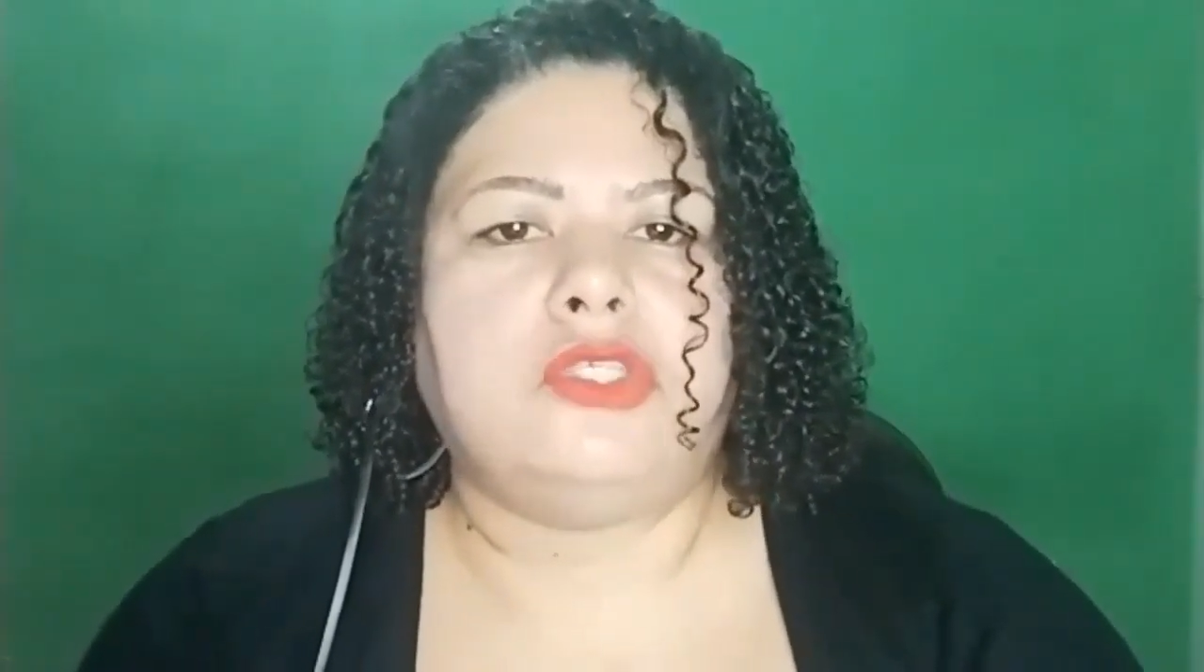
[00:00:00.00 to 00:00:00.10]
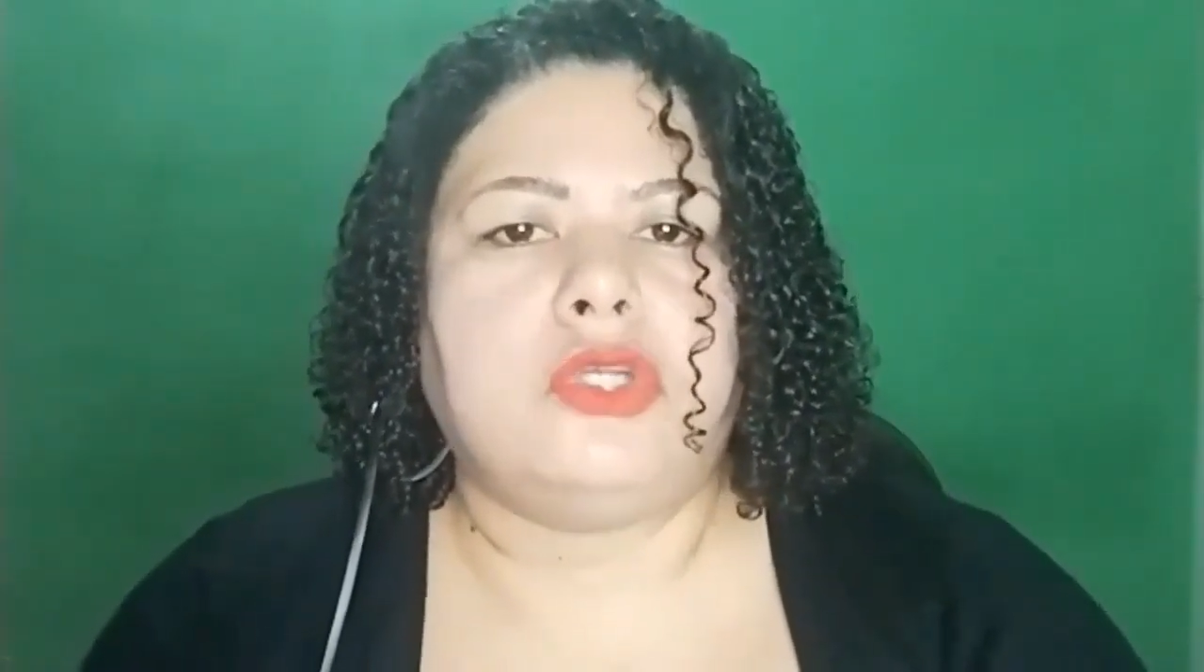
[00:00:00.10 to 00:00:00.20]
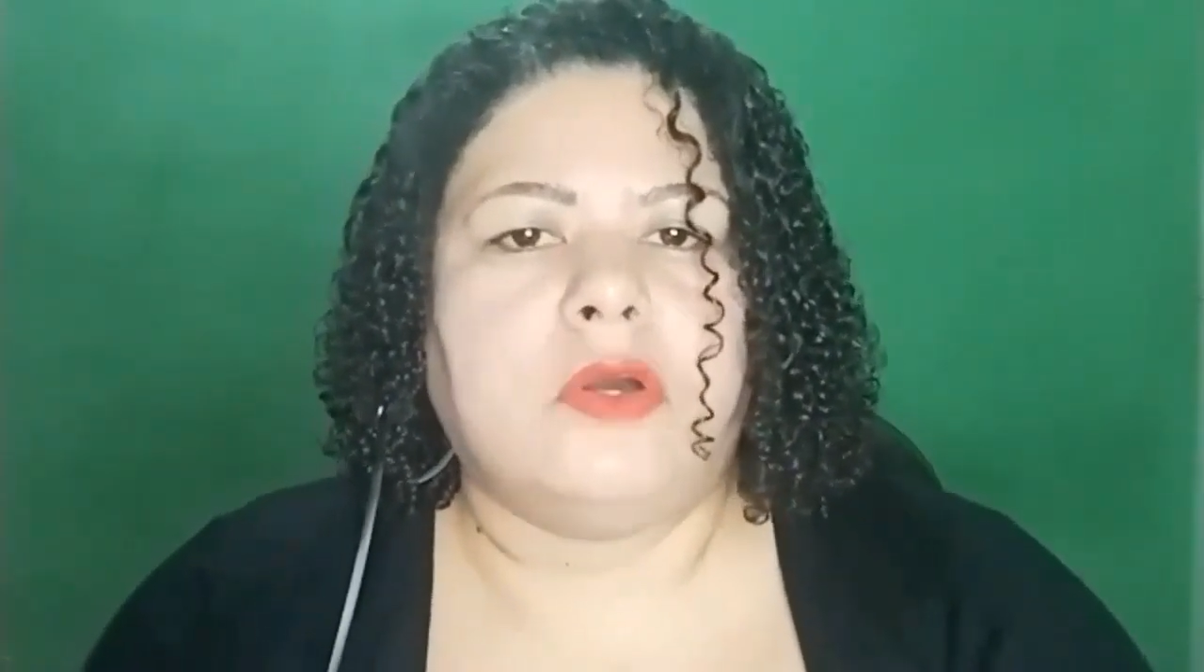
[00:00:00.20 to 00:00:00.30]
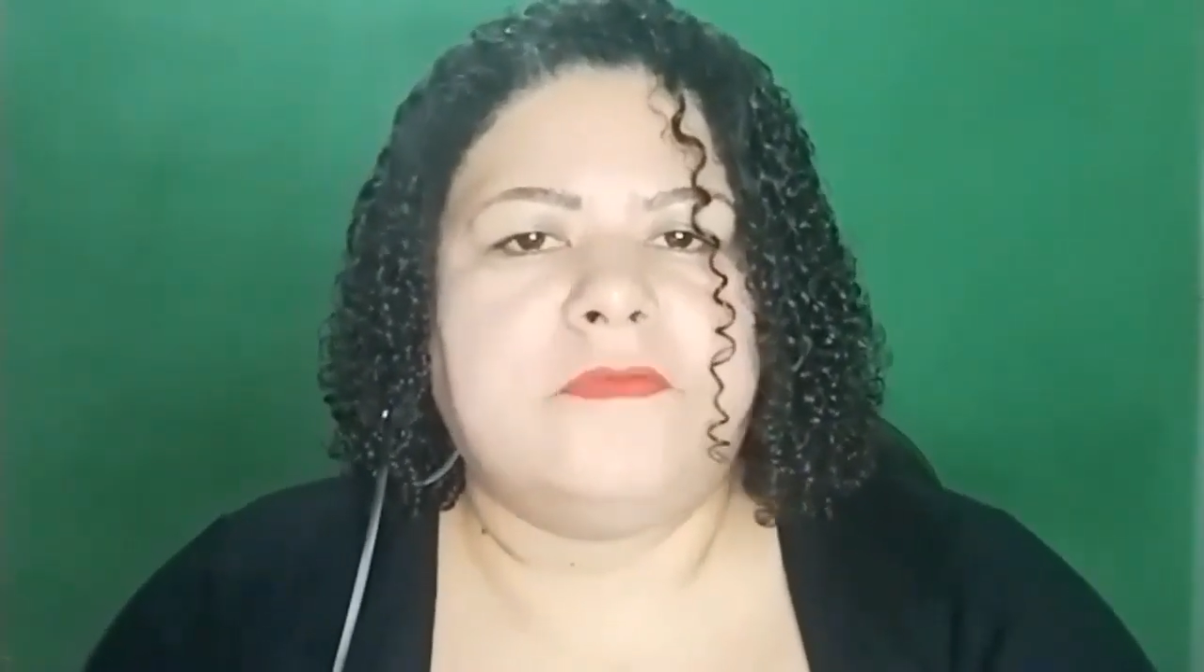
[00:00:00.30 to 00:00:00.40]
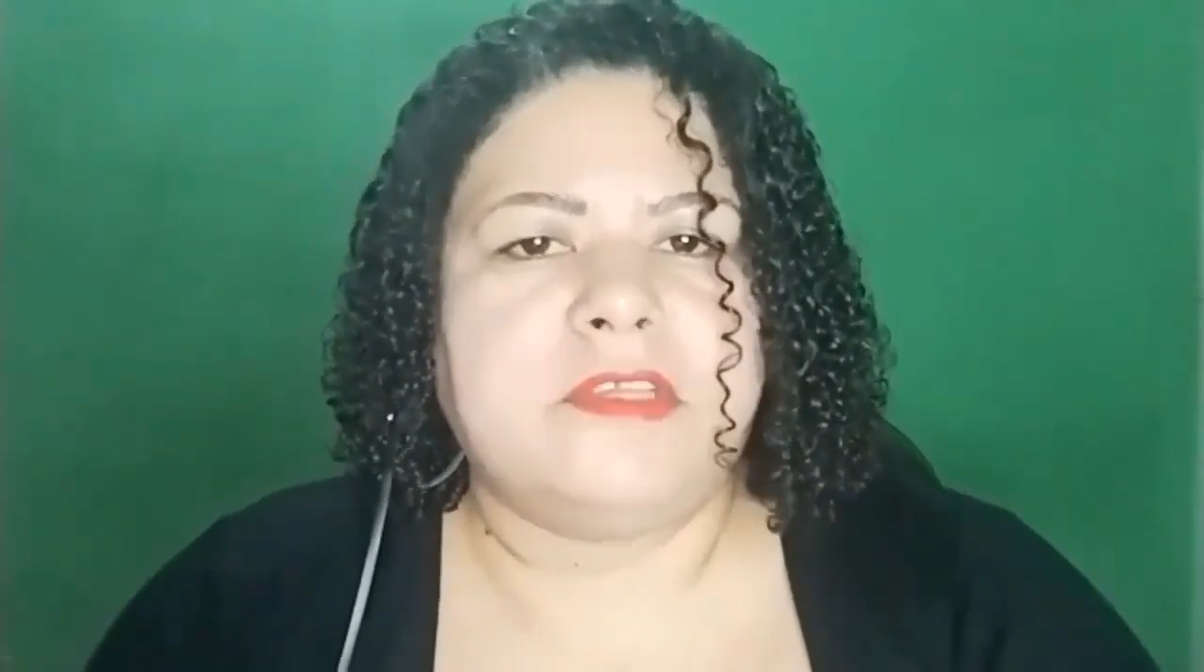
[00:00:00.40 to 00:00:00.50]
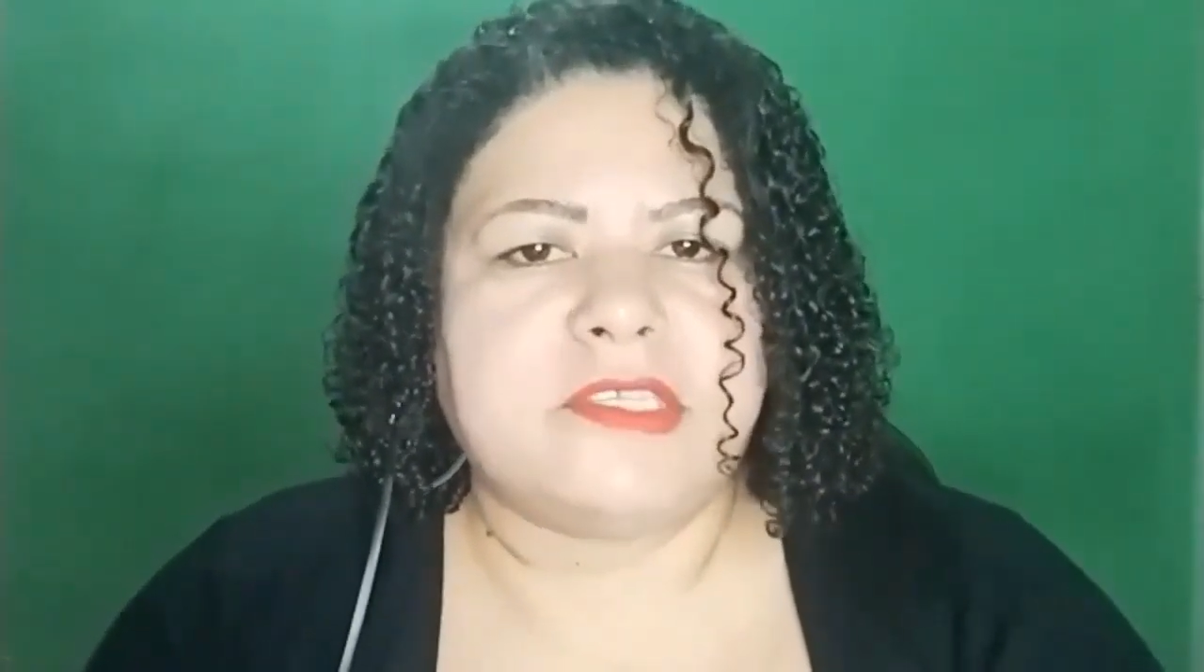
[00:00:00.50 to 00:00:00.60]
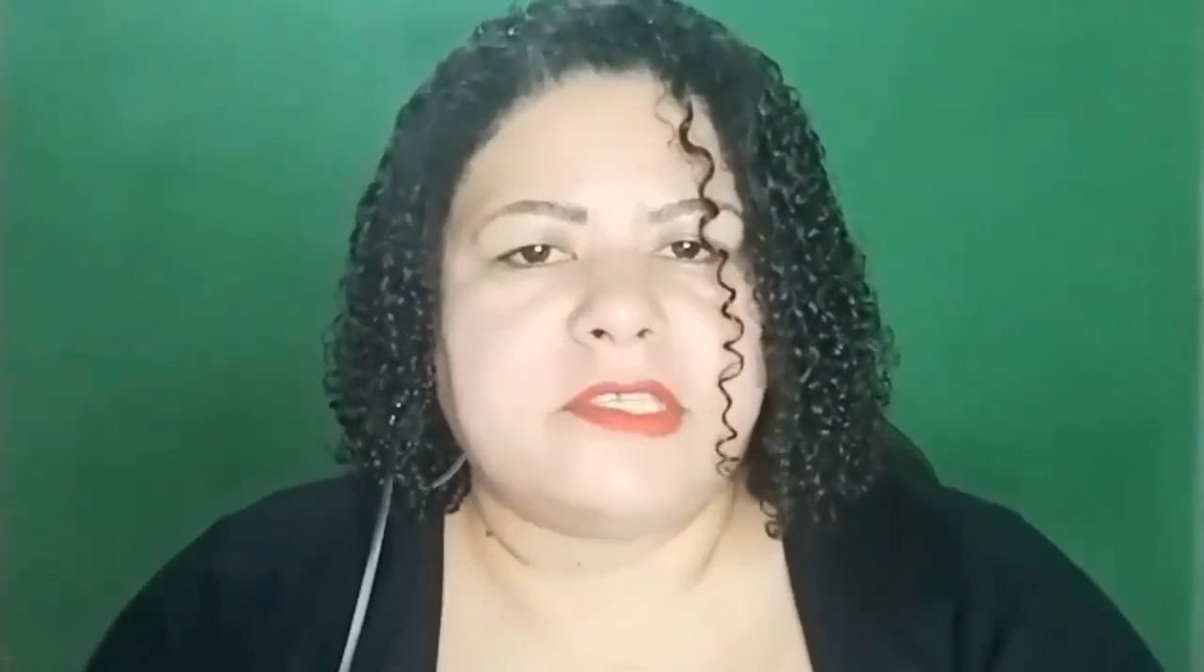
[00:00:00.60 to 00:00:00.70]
If you